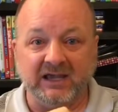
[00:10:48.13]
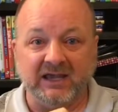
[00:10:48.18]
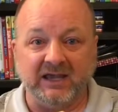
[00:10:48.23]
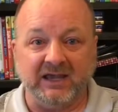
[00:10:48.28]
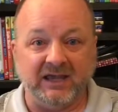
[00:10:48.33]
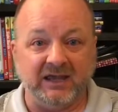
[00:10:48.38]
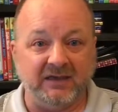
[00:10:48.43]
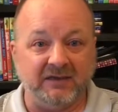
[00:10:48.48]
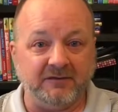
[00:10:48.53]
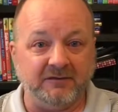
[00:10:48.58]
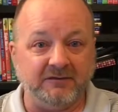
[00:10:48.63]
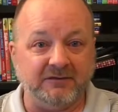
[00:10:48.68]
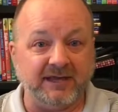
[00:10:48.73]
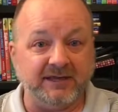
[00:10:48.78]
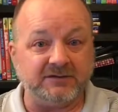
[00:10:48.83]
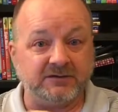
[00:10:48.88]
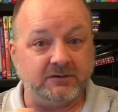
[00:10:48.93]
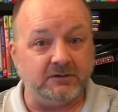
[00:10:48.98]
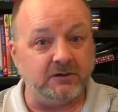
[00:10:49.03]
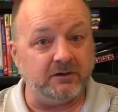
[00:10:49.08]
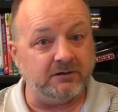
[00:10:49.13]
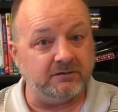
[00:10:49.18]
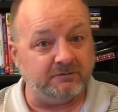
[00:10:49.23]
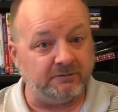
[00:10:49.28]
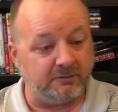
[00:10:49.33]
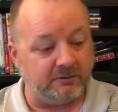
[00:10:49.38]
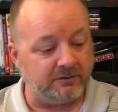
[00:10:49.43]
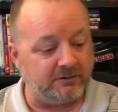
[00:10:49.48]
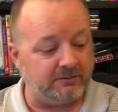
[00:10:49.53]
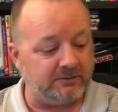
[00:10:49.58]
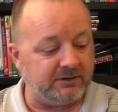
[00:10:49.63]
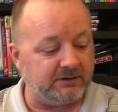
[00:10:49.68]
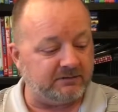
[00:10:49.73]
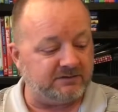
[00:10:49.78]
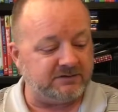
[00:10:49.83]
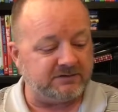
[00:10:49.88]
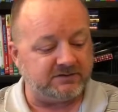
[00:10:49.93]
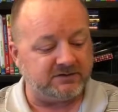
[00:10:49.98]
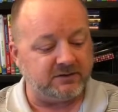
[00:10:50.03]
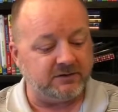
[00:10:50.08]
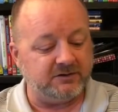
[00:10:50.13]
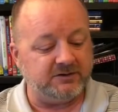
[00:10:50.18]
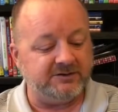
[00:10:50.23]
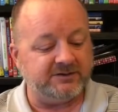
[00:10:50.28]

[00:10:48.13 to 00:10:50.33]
and that's good for them. It's good to